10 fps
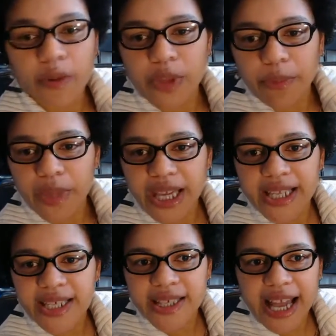from the
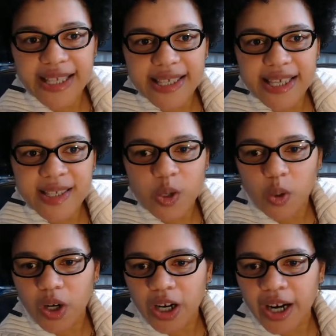mean to that
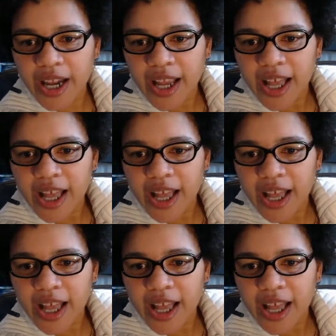z-score,